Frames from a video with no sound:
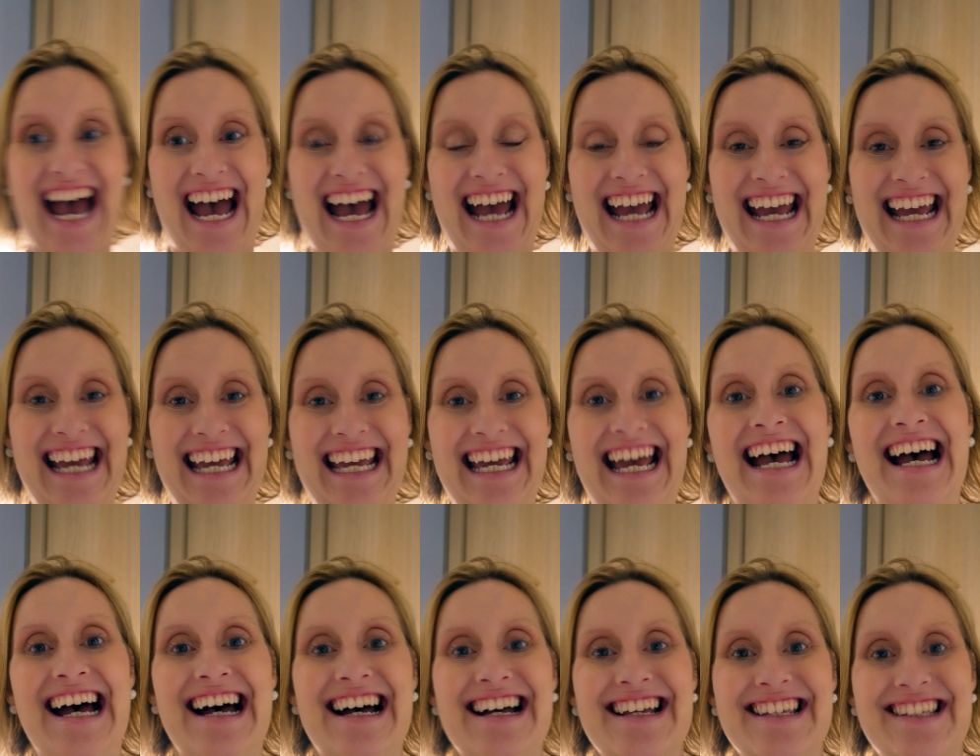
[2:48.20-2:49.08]
yay!
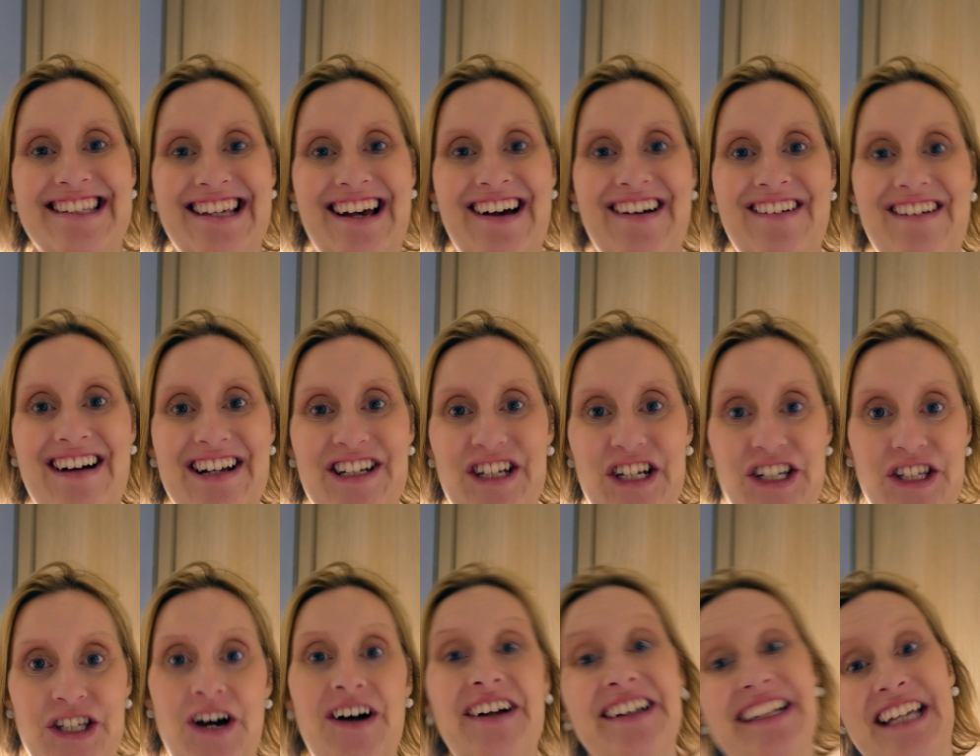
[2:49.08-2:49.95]
So I
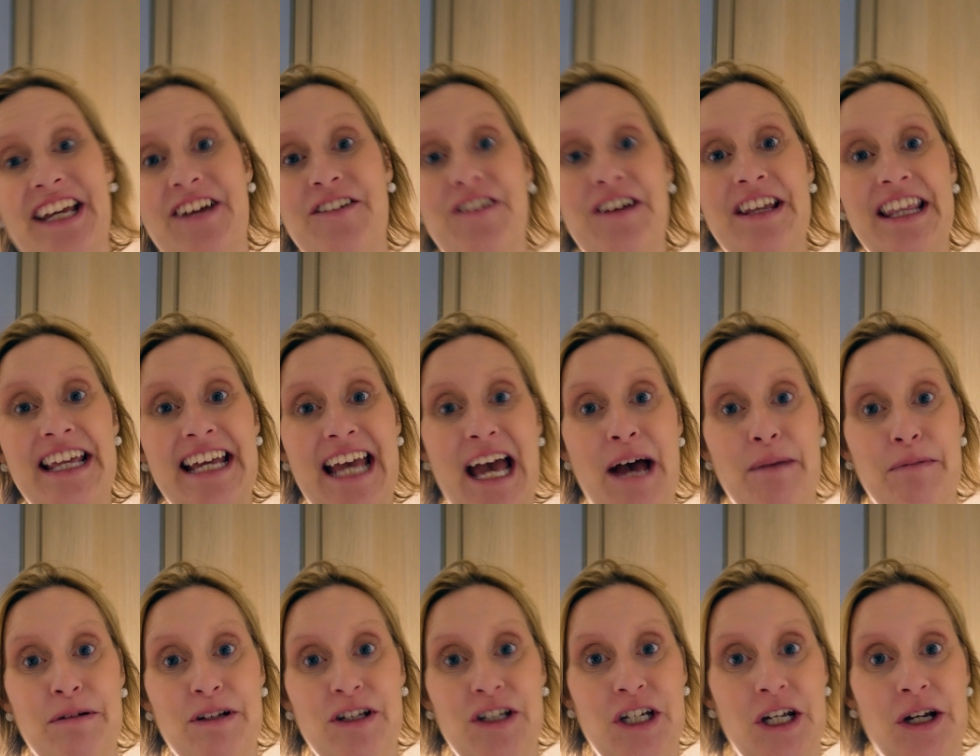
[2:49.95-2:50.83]
just thought I'd give you the
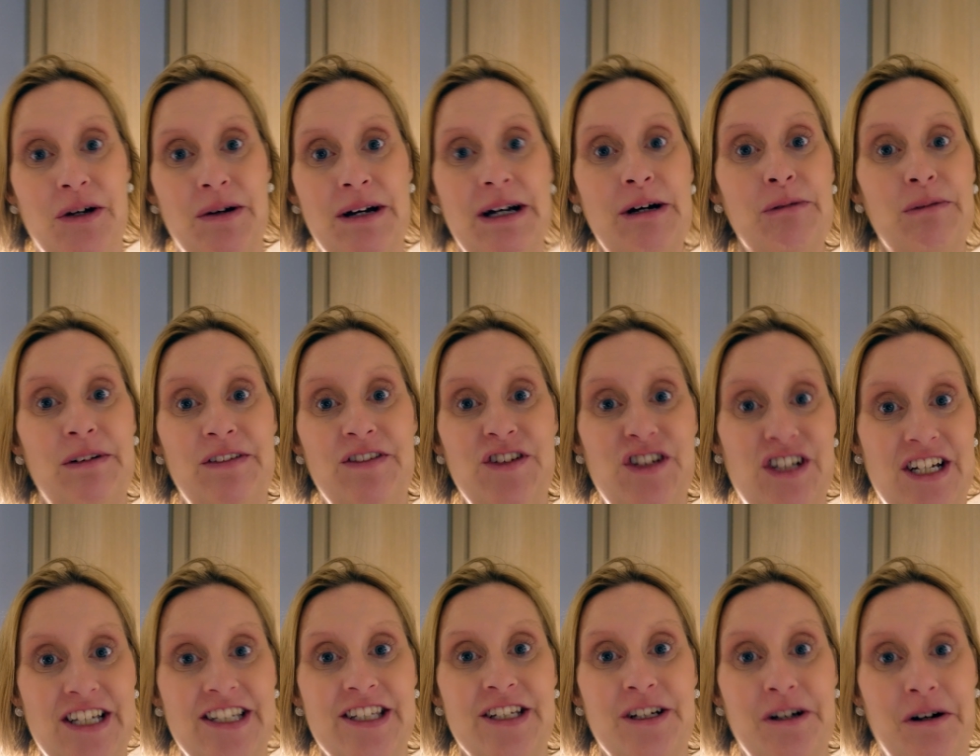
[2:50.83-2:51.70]
cabin tour. We've
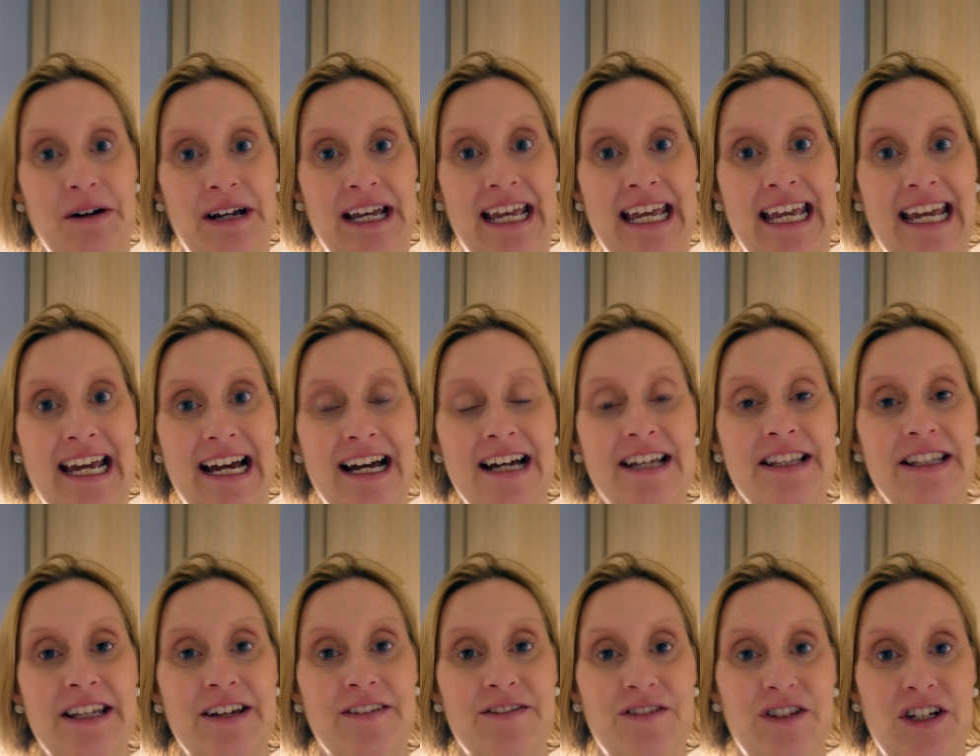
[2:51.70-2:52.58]
just got here.
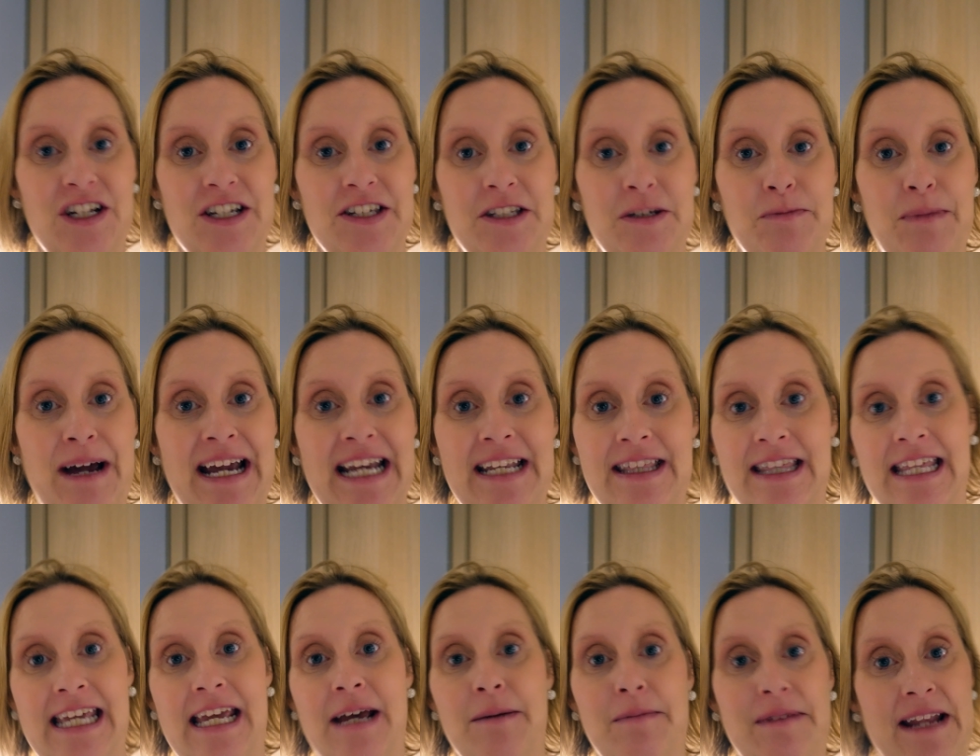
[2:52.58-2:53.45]
They've just made
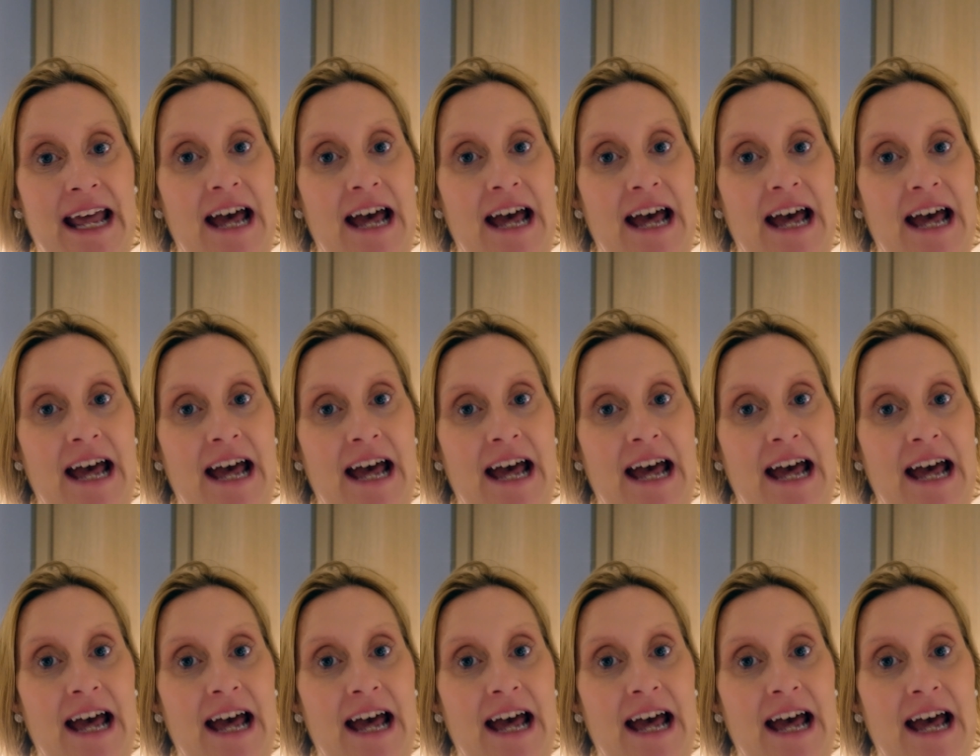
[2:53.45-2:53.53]
the